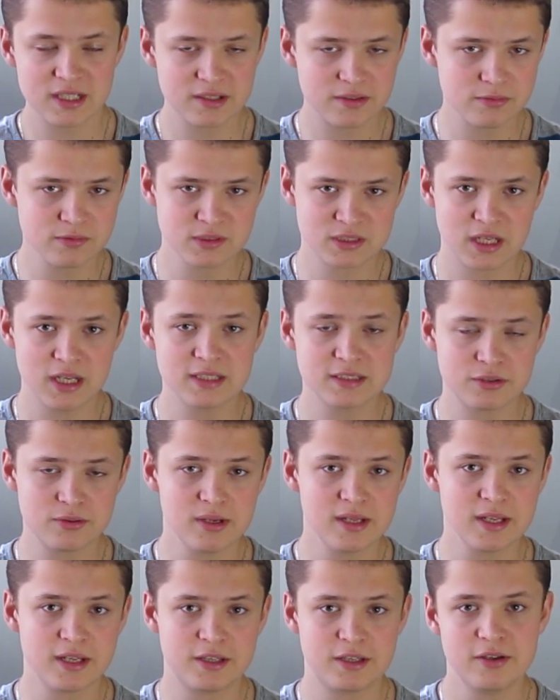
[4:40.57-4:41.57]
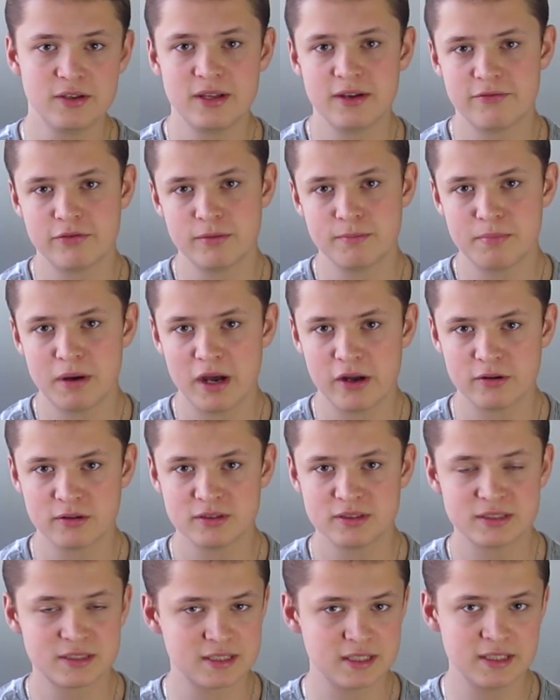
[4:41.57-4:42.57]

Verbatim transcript: It's, it's, really two different patterns.